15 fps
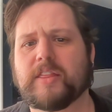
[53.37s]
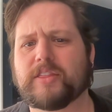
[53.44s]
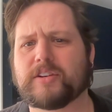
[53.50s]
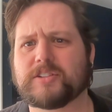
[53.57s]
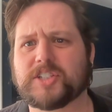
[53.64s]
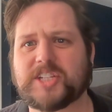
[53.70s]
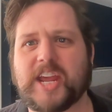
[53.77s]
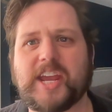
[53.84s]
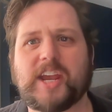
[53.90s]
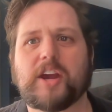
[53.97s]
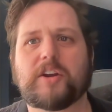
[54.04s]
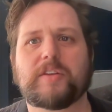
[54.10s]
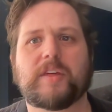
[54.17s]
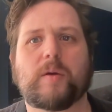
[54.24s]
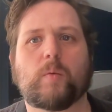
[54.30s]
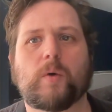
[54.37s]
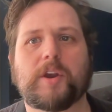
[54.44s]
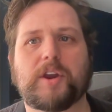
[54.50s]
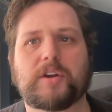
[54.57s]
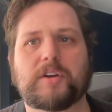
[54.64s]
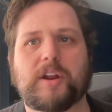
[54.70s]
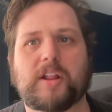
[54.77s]
They're staying under that
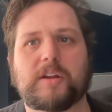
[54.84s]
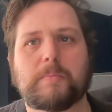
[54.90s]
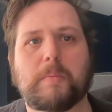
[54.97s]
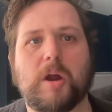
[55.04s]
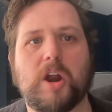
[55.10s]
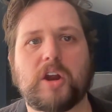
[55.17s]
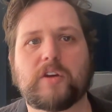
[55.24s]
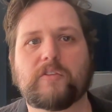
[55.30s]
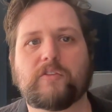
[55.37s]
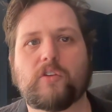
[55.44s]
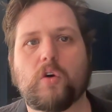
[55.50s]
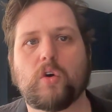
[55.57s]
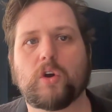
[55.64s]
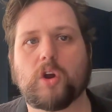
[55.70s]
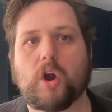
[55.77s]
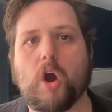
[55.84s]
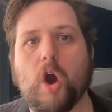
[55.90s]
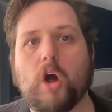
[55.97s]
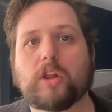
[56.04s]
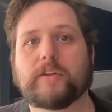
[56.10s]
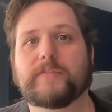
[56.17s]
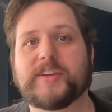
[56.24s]
$100 mark for
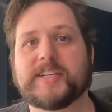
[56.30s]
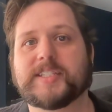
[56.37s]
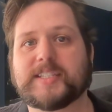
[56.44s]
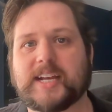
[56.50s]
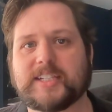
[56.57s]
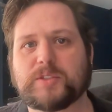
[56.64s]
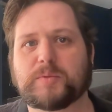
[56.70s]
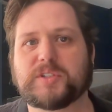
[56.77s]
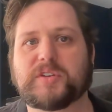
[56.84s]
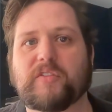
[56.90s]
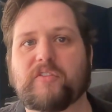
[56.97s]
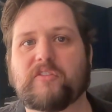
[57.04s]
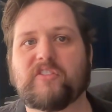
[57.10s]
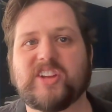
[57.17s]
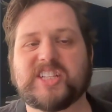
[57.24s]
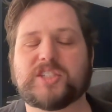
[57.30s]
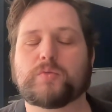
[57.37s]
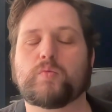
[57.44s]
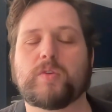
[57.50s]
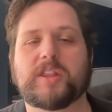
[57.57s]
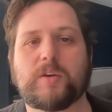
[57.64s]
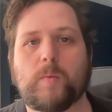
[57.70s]
all of these sets, which fits
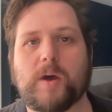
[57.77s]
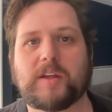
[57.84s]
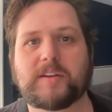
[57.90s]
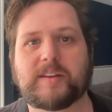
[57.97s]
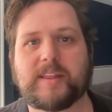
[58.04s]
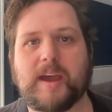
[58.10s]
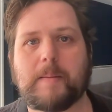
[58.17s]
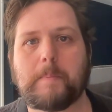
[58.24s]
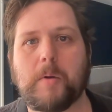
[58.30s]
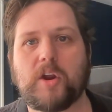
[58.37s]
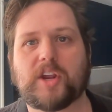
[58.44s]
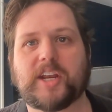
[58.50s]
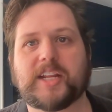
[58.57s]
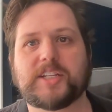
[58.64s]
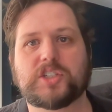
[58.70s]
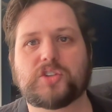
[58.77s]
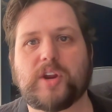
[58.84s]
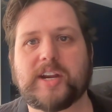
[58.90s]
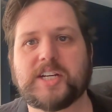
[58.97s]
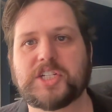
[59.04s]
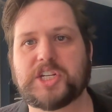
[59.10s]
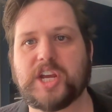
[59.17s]
really well into that marketing
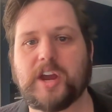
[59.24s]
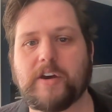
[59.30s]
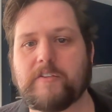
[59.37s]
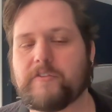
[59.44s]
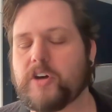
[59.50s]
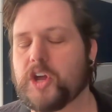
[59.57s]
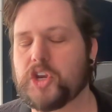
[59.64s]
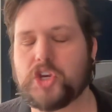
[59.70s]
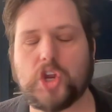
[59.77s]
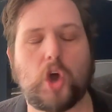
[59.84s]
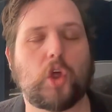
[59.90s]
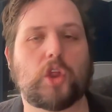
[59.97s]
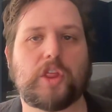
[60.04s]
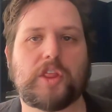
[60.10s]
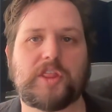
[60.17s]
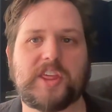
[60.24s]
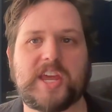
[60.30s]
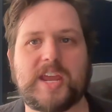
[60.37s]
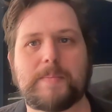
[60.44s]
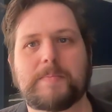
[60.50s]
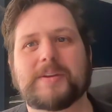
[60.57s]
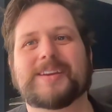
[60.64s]
strategy of adult-themed,